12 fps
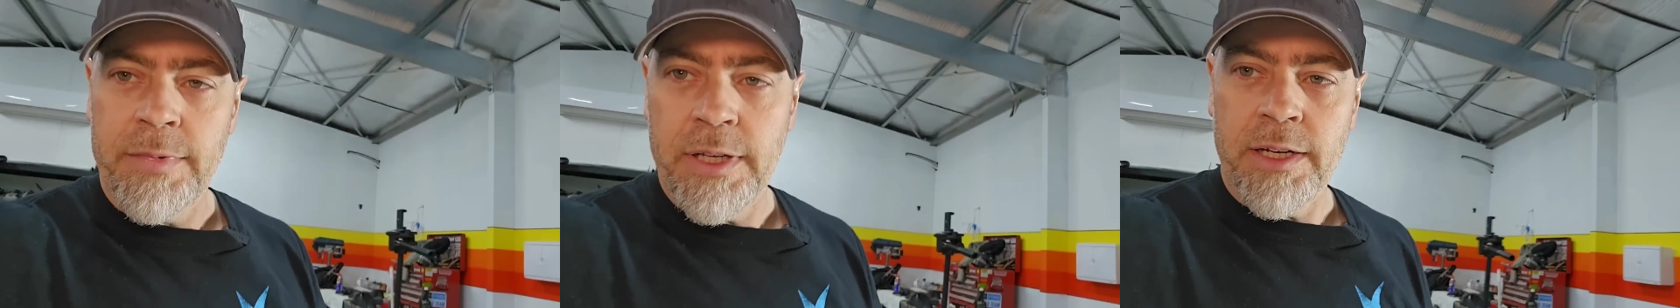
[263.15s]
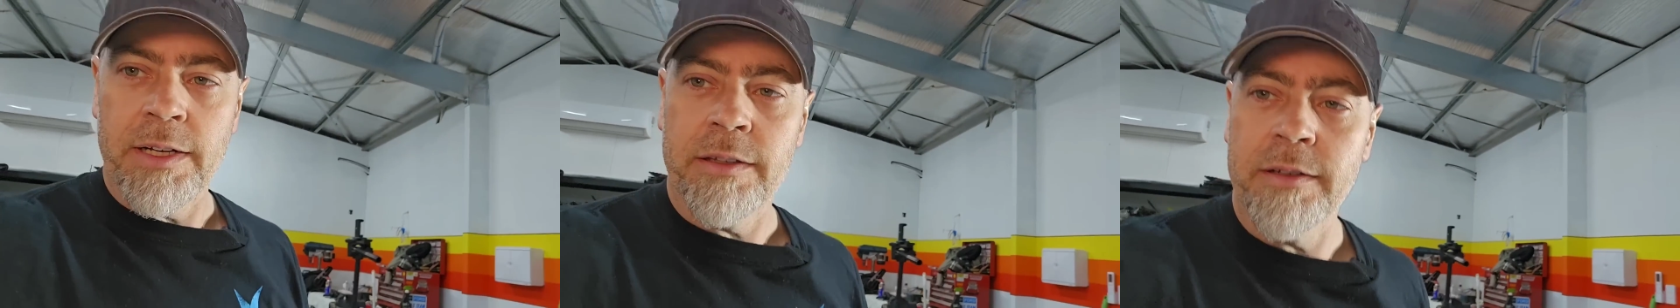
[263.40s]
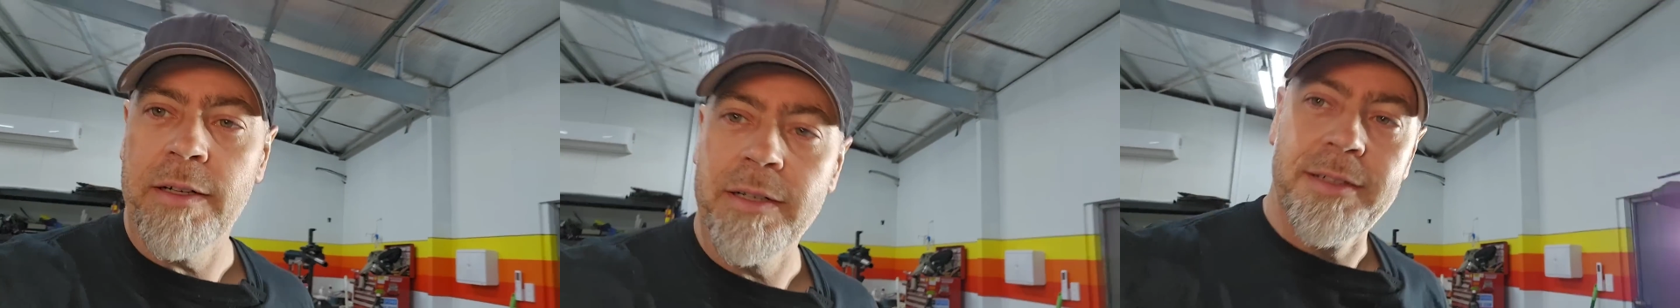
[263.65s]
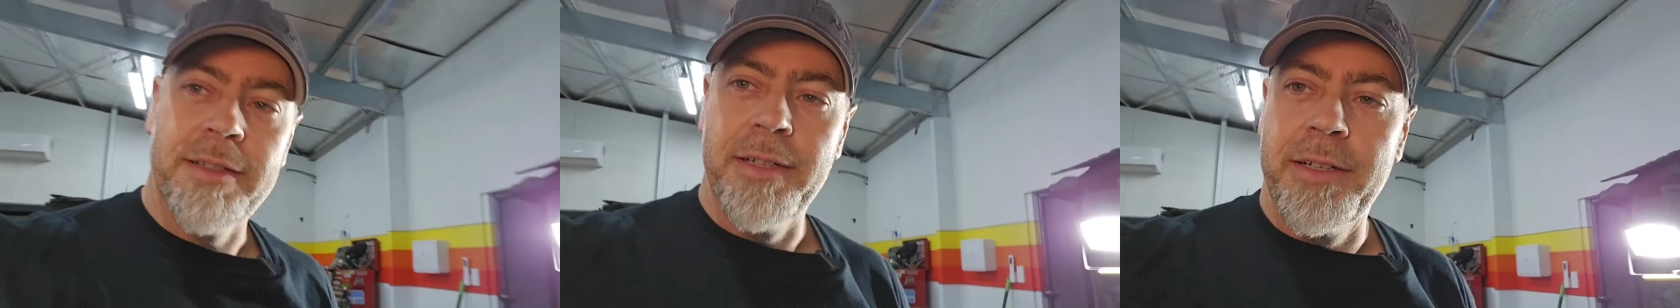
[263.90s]
And
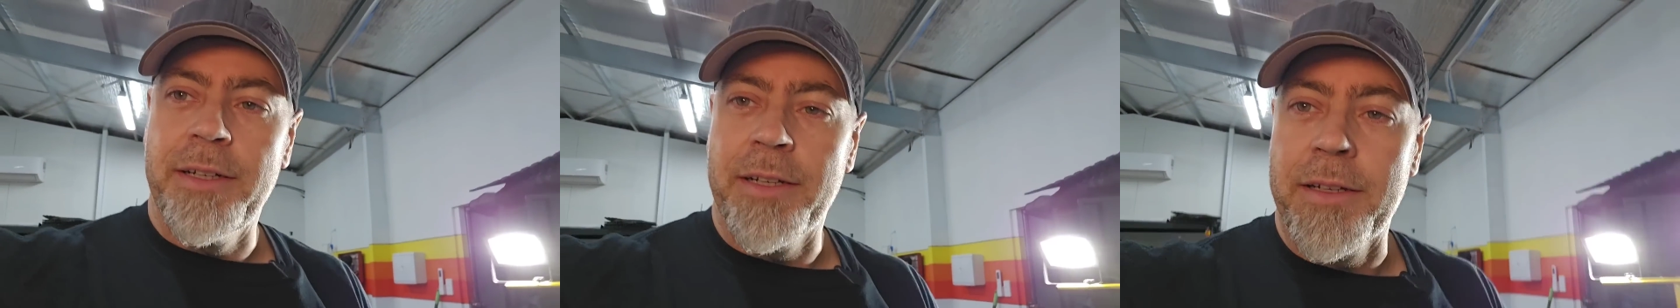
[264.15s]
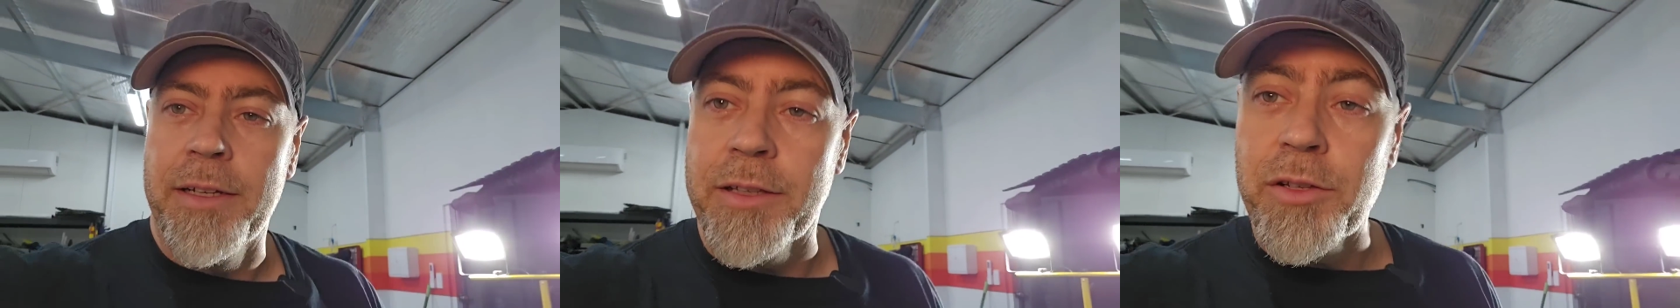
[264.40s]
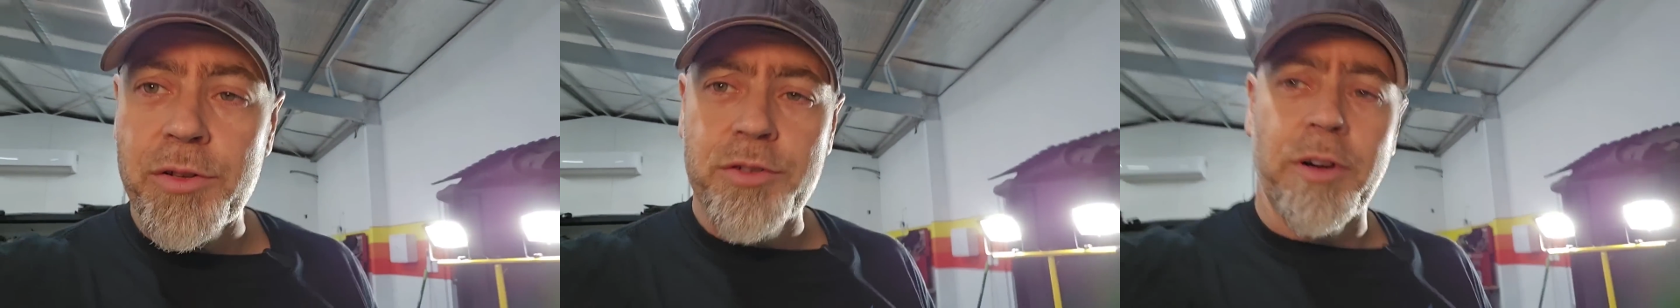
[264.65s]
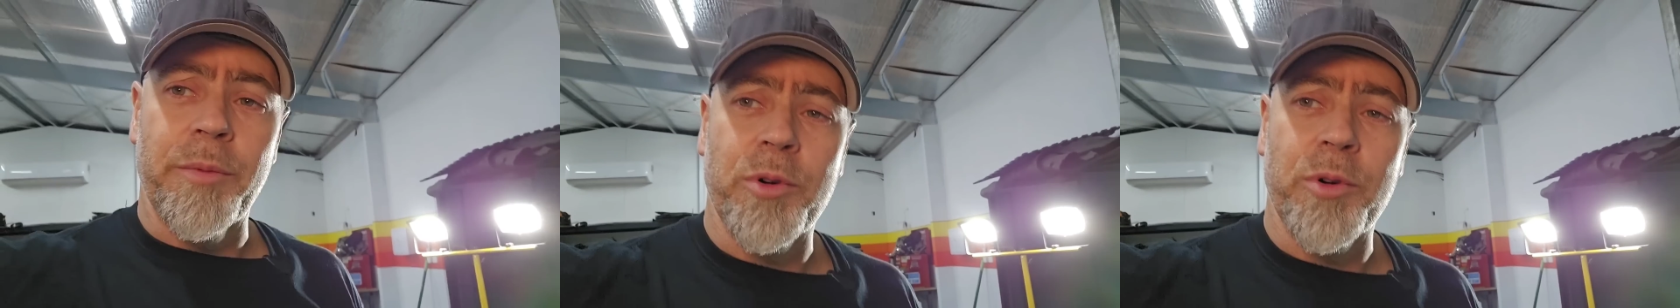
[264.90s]
in no
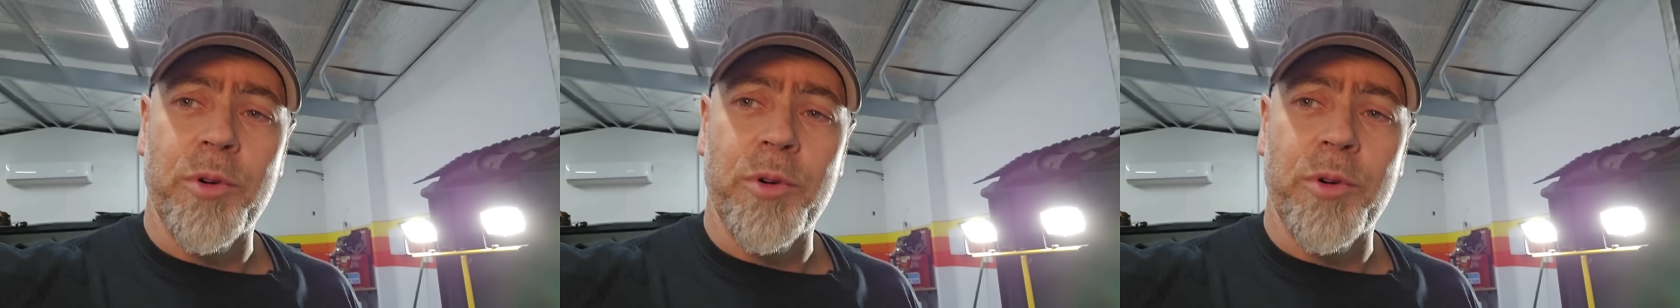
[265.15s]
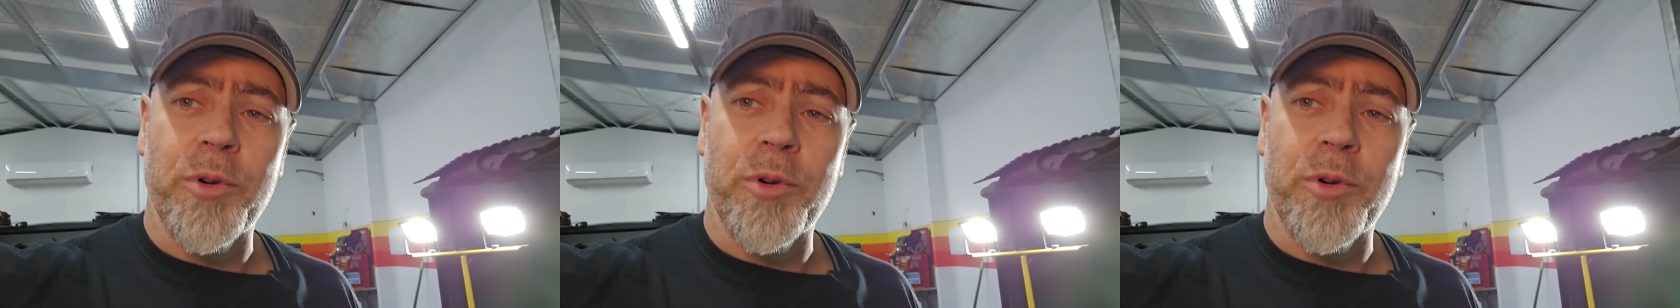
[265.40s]
time at all,